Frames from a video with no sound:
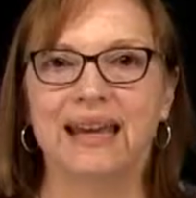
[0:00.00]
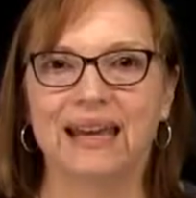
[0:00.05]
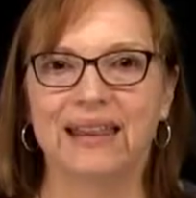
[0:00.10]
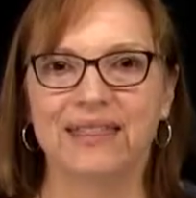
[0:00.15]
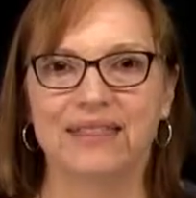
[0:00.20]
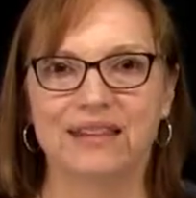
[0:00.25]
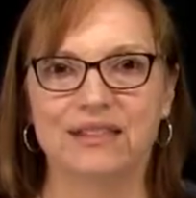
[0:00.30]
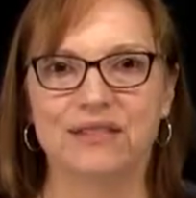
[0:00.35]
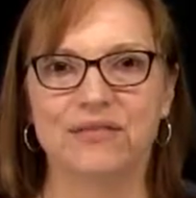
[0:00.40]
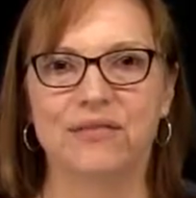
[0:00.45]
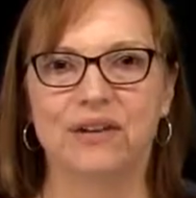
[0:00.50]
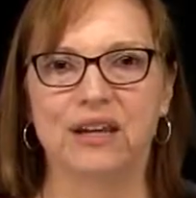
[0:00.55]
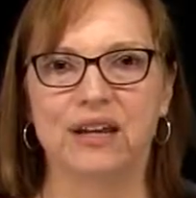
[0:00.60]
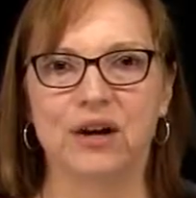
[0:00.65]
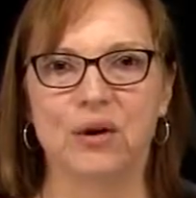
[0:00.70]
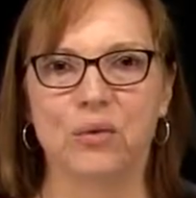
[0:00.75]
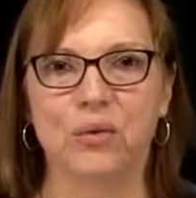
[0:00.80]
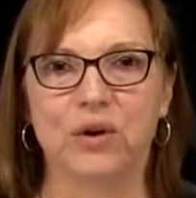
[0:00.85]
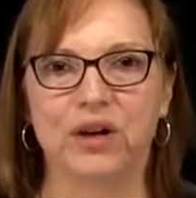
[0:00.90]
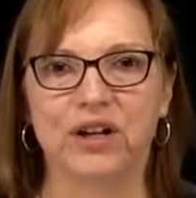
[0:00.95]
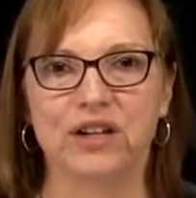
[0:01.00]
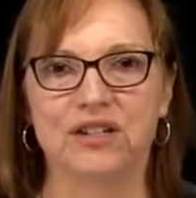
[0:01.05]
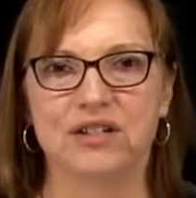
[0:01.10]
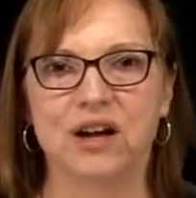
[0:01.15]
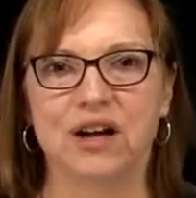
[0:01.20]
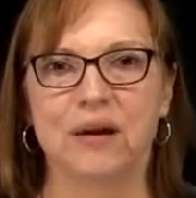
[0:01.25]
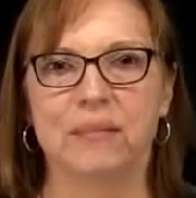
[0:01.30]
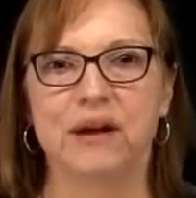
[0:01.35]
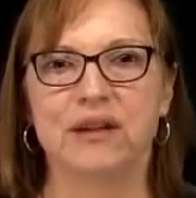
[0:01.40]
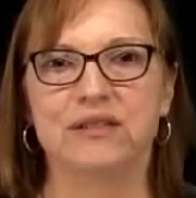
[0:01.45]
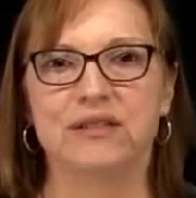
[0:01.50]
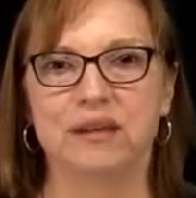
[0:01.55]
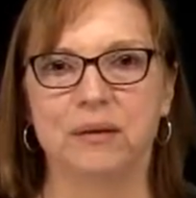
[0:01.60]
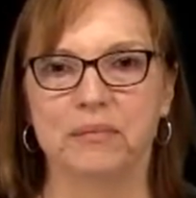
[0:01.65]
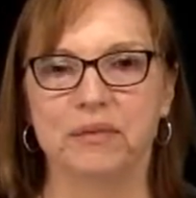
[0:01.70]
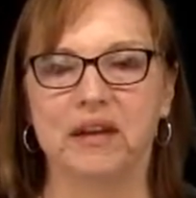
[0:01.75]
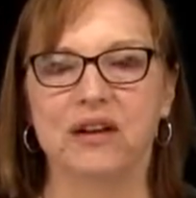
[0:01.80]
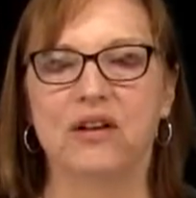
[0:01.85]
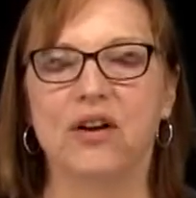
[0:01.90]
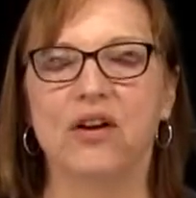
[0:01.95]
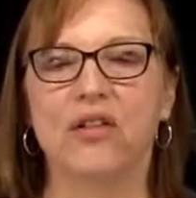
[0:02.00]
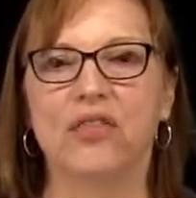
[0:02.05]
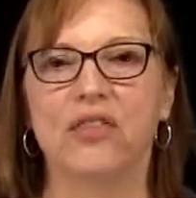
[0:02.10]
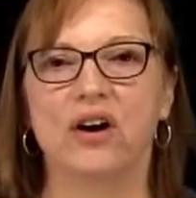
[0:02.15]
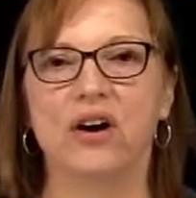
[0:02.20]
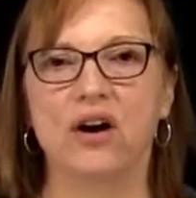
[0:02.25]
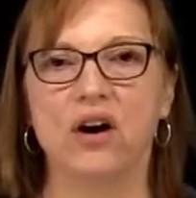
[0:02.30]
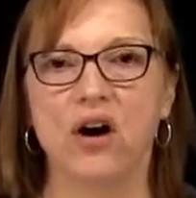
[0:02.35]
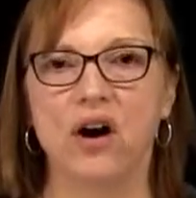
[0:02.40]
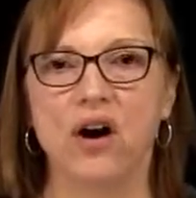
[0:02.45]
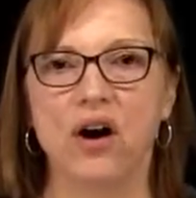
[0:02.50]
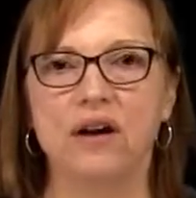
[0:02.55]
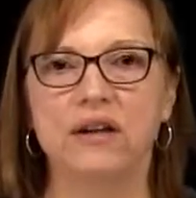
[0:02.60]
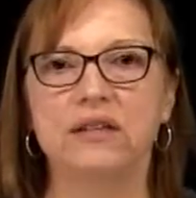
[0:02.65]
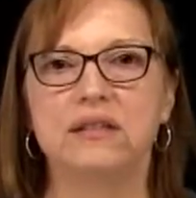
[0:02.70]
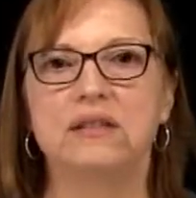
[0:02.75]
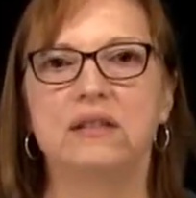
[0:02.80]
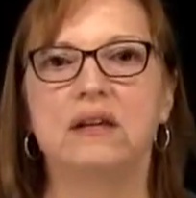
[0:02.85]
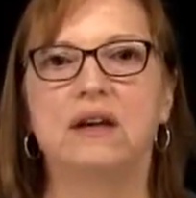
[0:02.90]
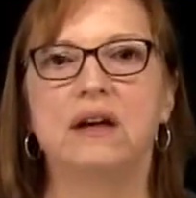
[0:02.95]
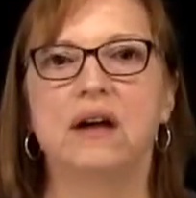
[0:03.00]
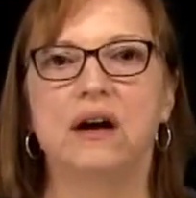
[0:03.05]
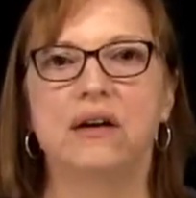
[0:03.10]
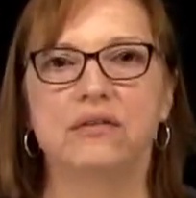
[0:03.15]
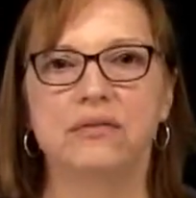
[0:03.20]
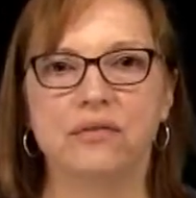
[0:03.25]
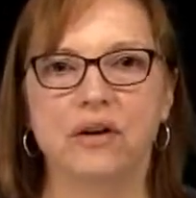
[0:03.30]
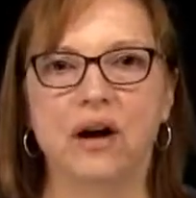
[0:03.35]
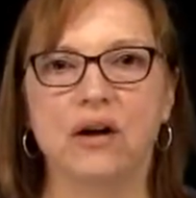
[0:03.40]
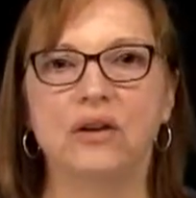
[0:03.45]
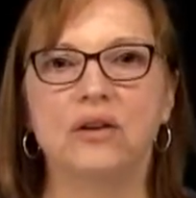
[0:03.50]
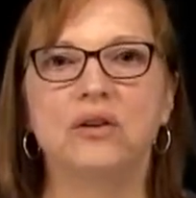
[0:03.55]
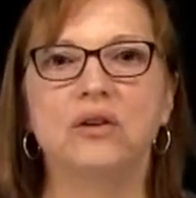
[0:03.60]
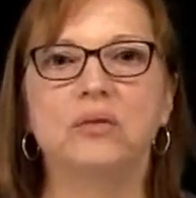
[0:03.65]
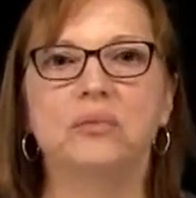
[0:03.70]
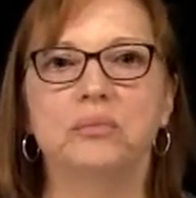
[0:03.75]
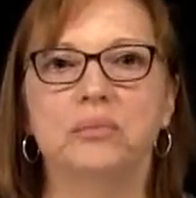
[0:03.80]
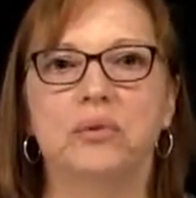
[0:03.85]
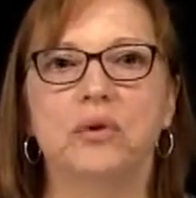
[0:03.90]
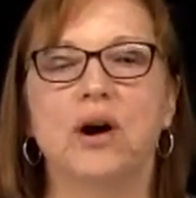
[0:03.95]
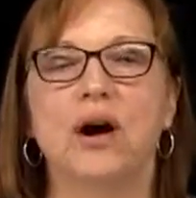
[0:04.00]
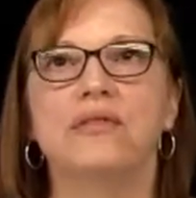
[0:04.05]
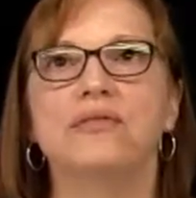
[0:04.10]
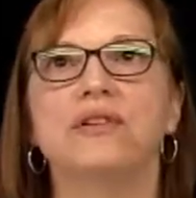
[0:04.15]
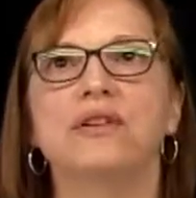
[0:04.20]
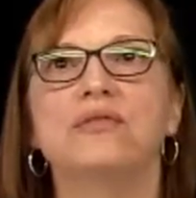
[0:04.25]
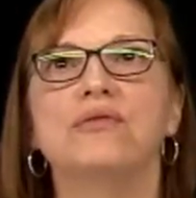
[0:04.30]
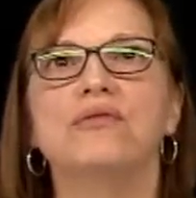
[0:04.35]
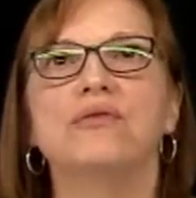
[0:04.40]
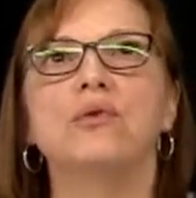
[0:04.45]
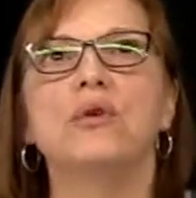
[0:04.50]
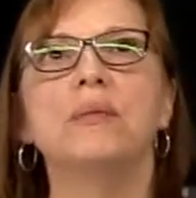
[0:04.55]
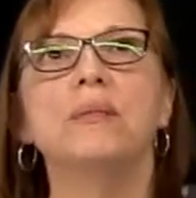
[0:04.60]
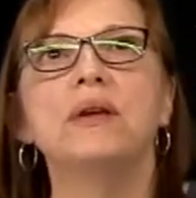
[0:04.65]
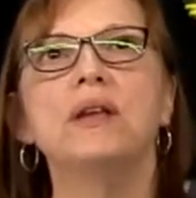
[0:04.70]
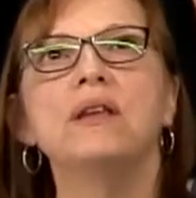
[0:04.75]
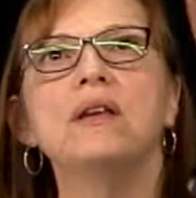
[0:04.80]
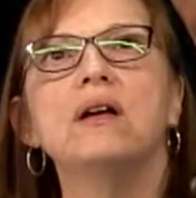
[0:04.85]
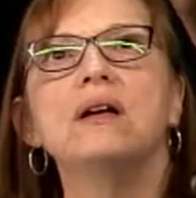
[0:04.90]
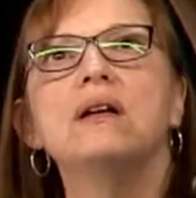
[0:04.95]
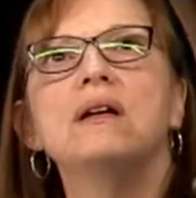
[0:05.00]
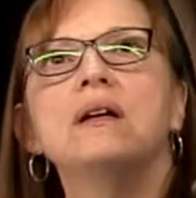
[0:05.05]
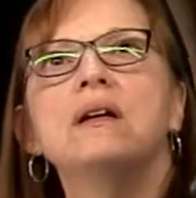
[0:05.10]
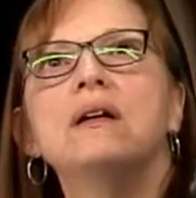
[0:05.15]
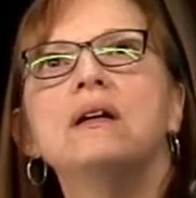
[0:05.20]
In this video, we're going to talk about something called the cost, volume, profit formula.